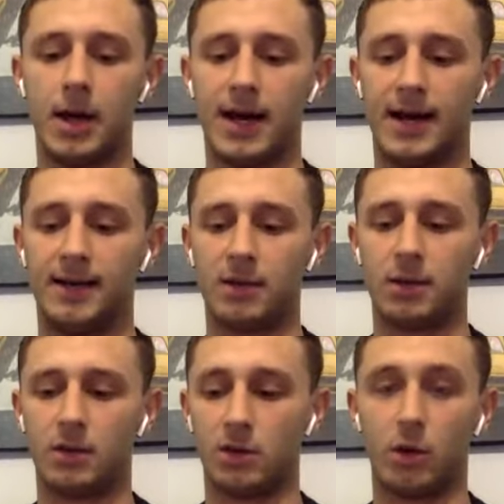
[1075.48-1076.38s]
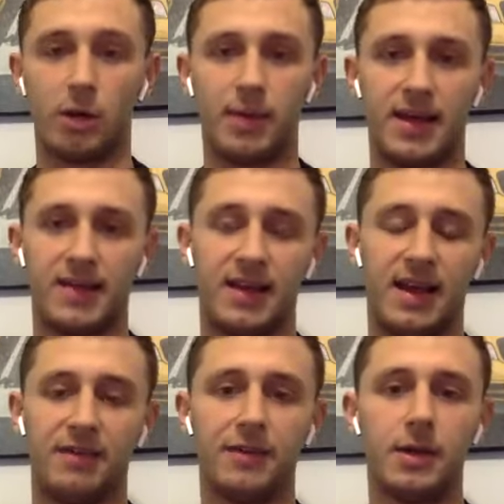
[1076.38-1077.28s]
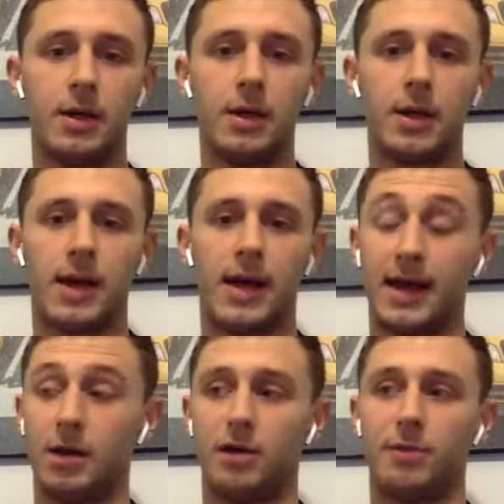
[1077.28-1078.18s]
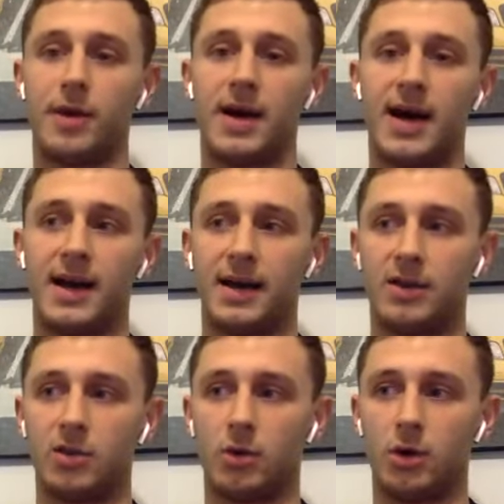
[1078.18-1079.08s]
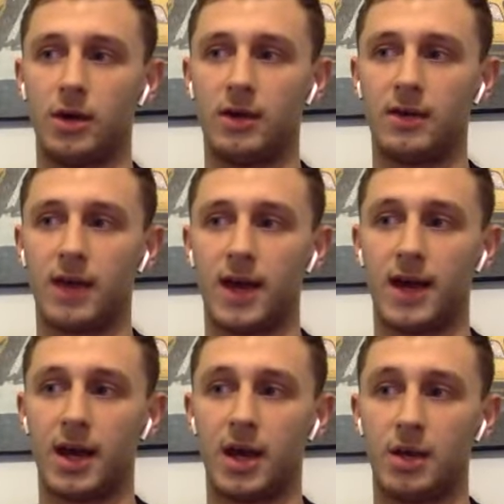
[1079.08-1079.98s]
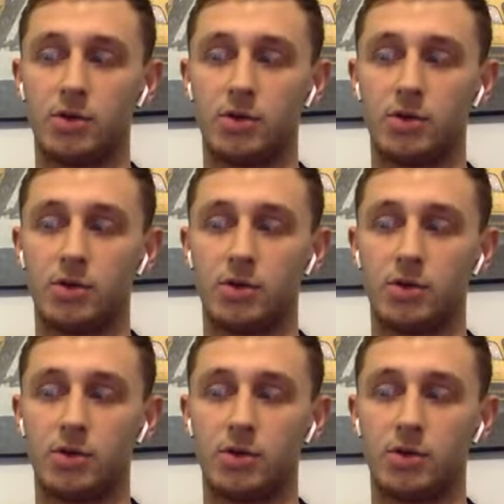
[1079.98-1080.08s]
I'd sorted a place to live in Loughborough, and I'd sorted a